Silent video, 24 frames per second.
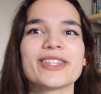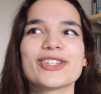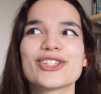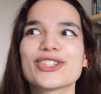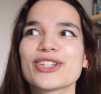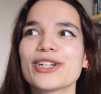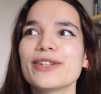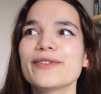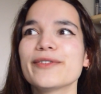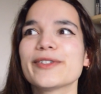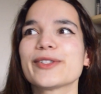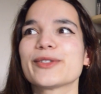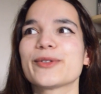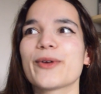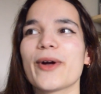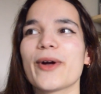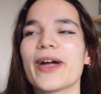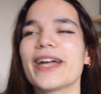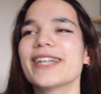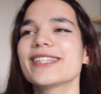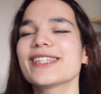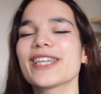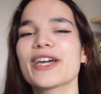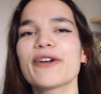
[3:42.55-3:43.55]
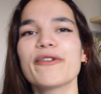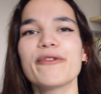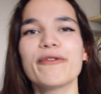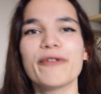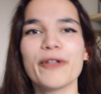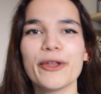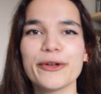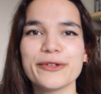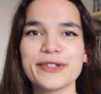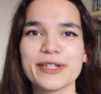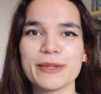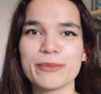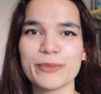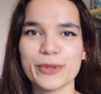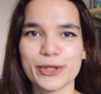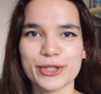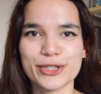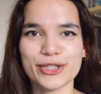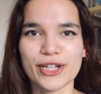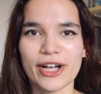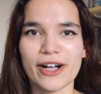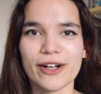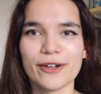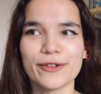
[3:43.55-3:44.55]
The shelf is it's like a floating
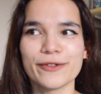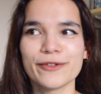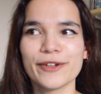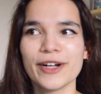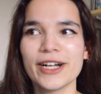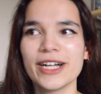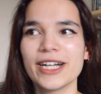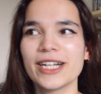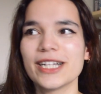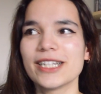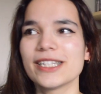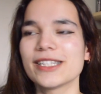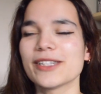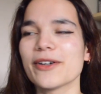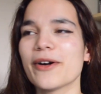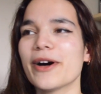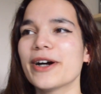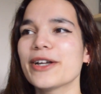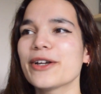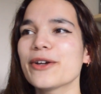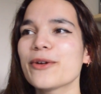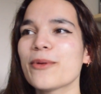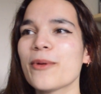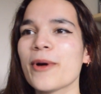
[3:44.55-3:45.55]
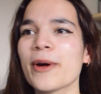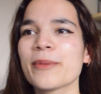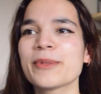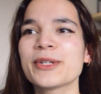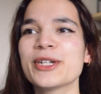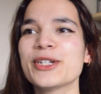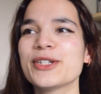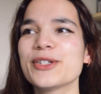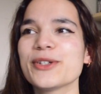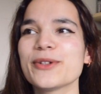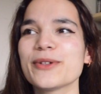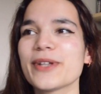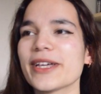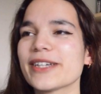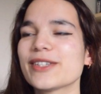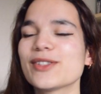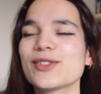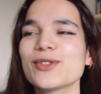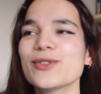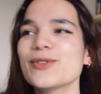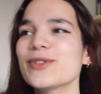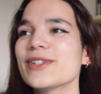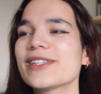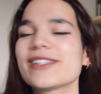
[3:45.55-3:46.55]
bookshelf, so I don't know what I'm gonna do. Like,
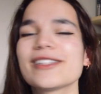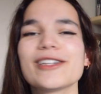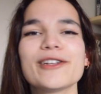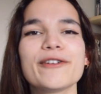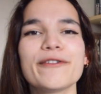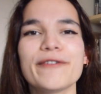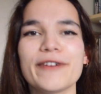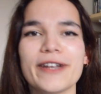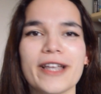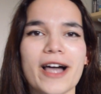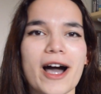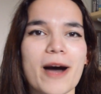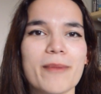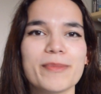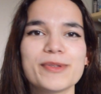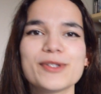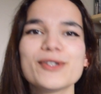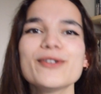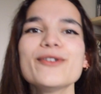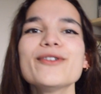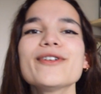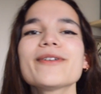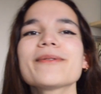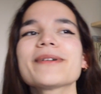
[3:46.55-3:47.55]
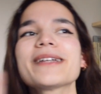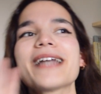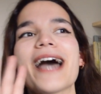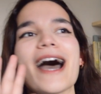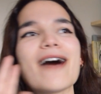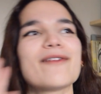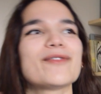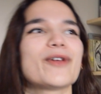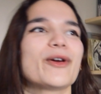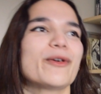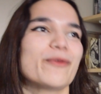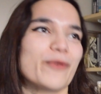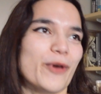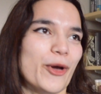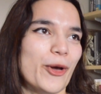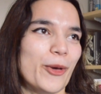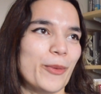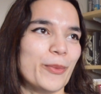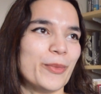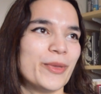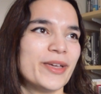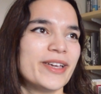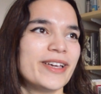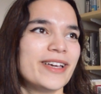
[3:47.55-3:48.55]
soon it's gonna fill up, soon I'm gonna have no
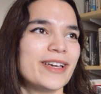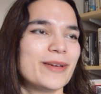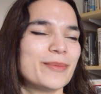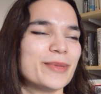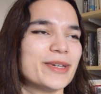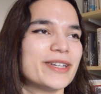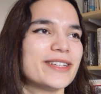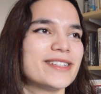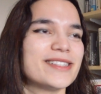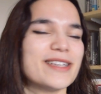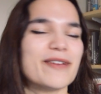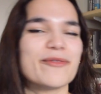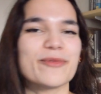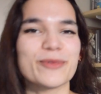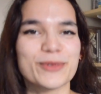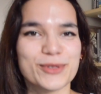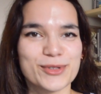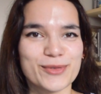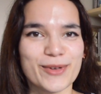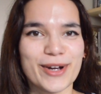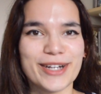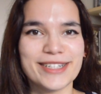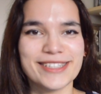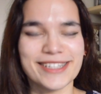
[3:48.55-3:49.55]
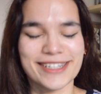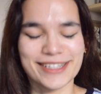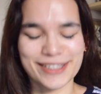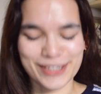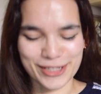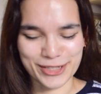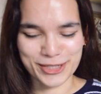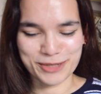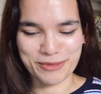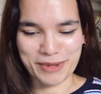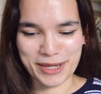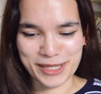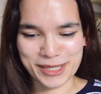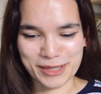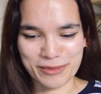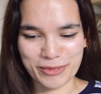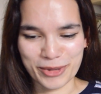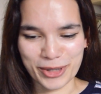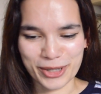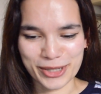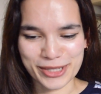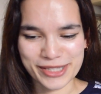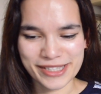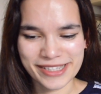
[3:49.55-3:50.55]
room because everyone's writing such amazing
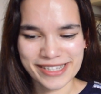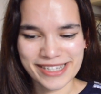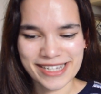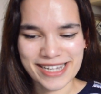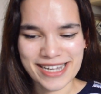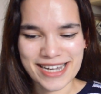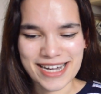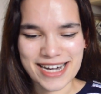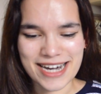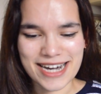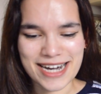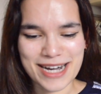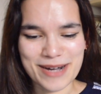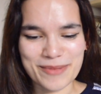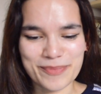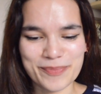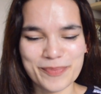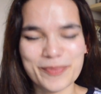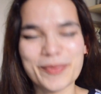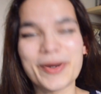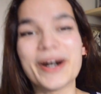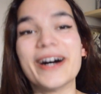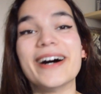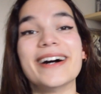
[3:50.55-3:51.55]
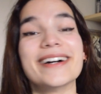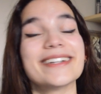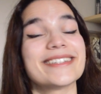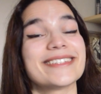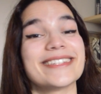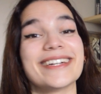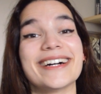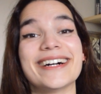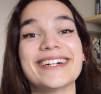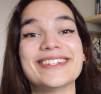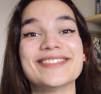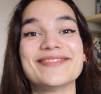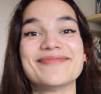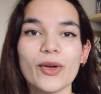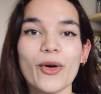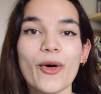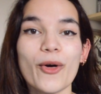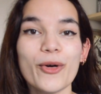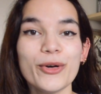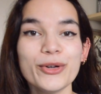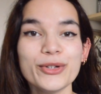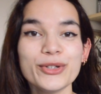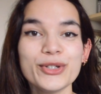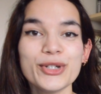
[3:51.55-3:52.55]
books. But yeah,
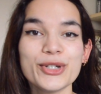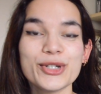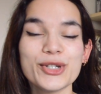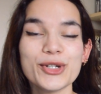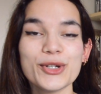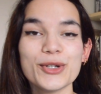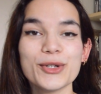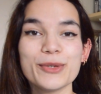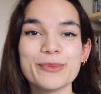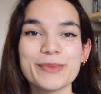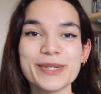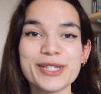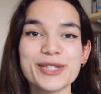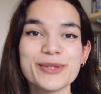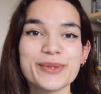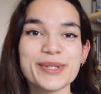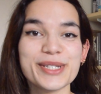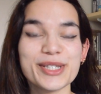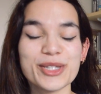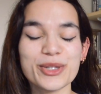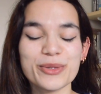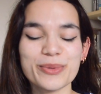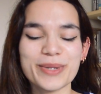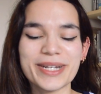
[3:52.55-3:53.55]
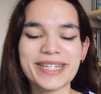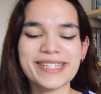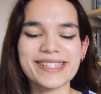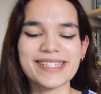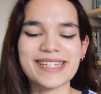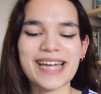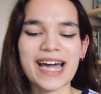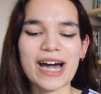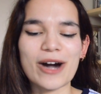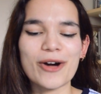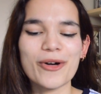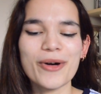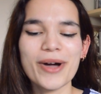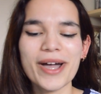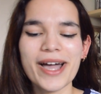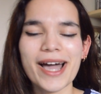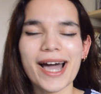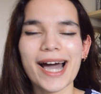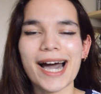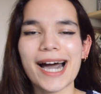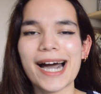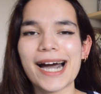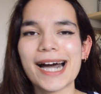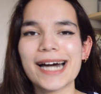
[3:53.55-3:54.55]
on to mysteries and thrillers now,
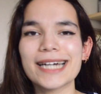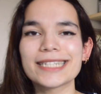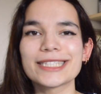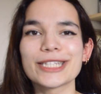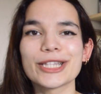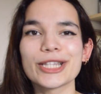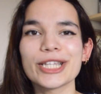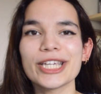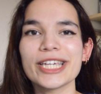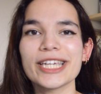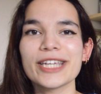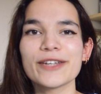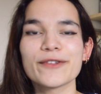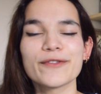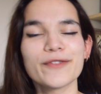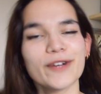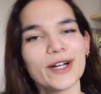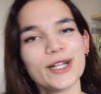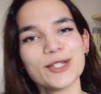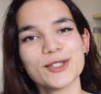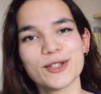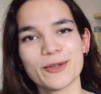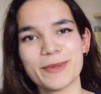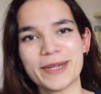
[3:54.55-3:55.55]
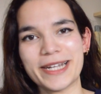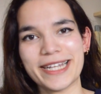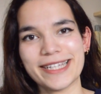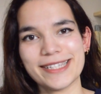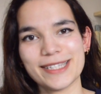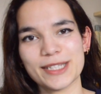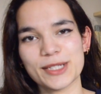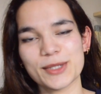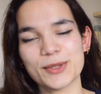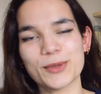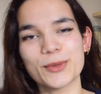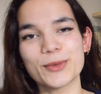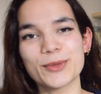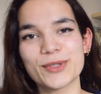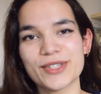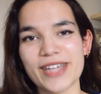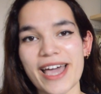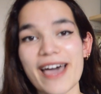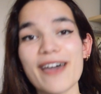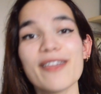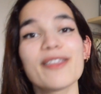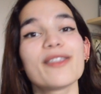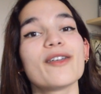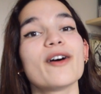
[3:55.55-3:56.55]
and the first on my list is called
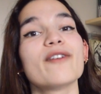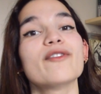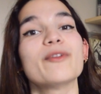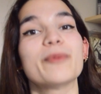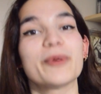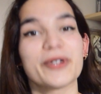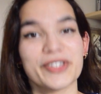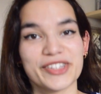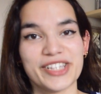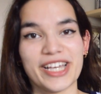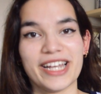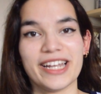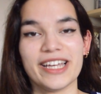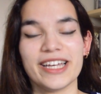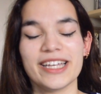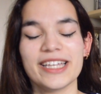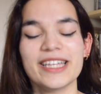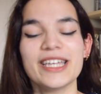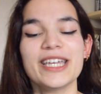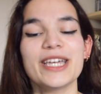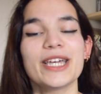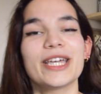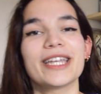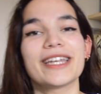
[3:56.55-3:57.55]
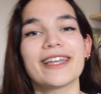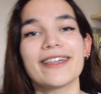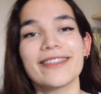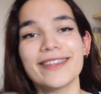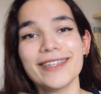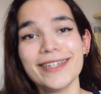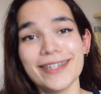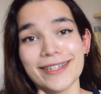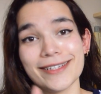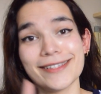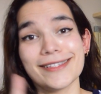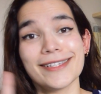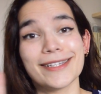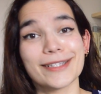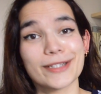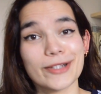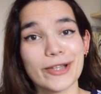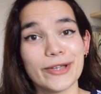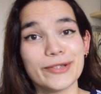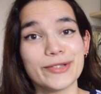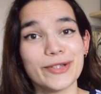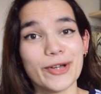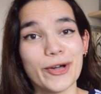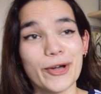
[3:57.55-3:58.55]
Death of a Bookseller. Now this hits
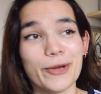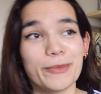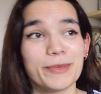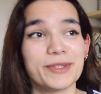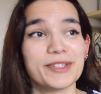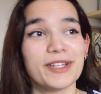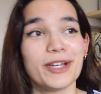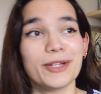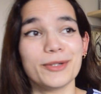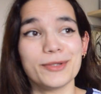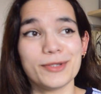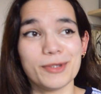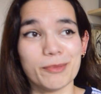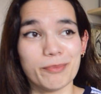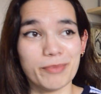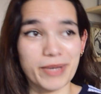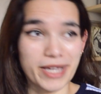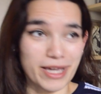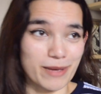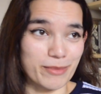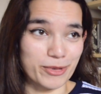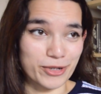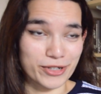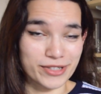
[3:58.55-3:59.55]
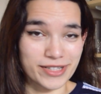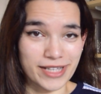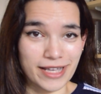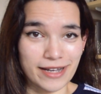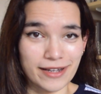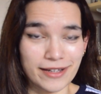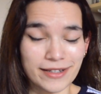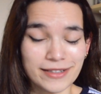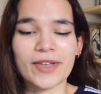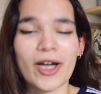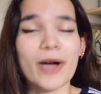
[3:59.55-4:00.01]
close to home because I used to be a bookseller.